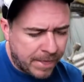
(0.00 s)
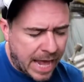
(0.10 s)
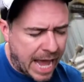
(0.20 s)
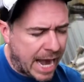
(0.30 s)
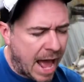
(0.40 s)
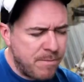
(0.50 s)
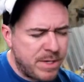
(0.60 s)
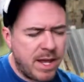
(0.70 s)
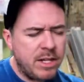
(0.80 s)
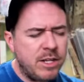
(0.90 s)
And I'm
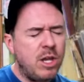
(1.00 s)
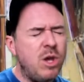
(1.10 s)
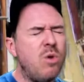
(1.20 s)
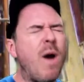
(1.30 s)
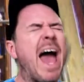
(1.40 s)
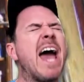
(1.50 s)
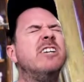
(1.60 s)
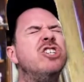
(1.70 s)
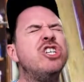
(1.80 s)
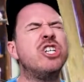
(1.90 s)
telling you, as
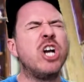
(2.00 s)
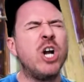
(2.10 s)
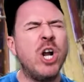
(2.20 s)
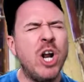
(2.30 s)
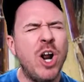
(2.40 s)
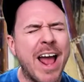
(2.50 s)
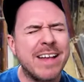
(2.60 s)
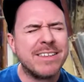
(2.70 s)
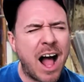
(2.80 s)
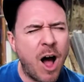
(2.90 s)
sure
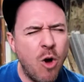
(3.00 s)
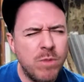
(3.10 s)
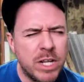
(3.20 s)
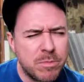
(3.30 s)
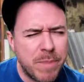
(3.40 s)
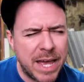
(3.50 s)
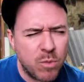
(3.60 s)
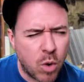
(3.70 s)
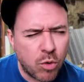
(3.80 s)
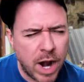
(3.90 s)
as a homeless man
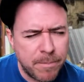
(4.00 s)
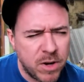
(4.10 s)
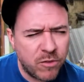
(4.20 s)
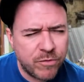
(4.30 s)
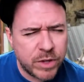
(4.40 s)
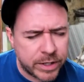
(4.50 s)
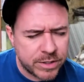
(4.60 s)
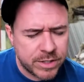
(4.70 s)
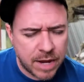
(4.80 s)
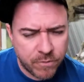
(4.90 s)
will crap your foot in
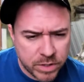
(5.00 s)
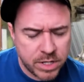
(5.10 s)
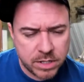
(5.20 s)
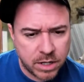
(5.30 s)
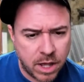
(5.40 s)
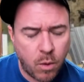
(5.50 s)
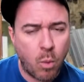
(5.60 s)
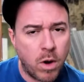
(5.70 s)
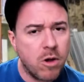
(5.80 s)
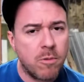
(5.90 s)
San Francisco,
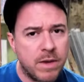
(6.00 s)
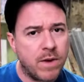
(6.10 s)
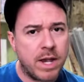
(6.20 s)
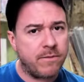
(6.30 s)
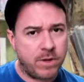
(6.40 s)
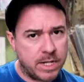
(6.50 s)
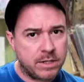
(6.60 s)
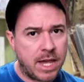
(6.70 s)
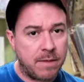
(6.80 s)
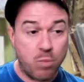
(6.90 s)
we're going to be ready for this game.